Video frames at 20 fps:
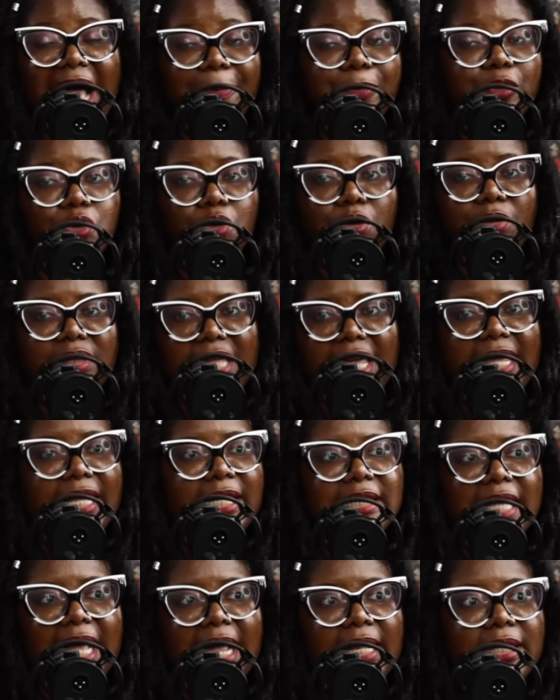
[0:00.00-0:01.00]
absolute
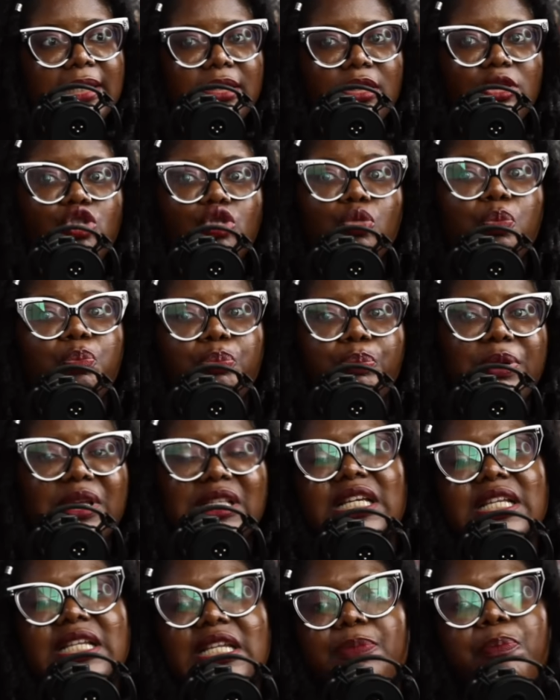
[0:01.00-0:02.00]
things and you
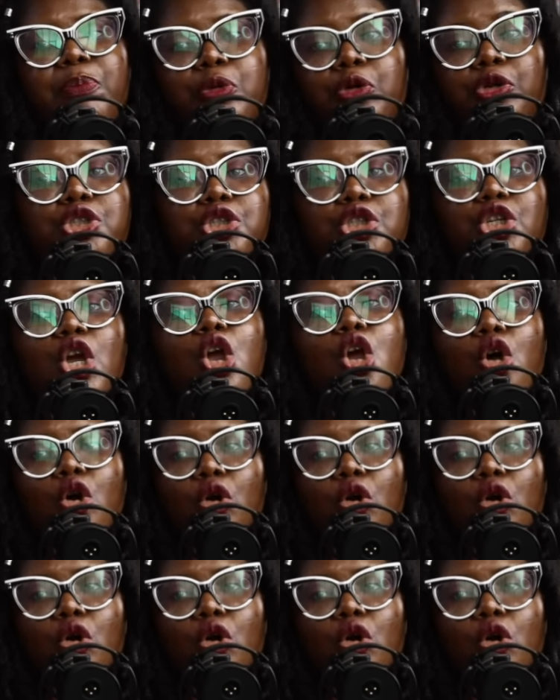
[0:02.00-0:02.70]
basically push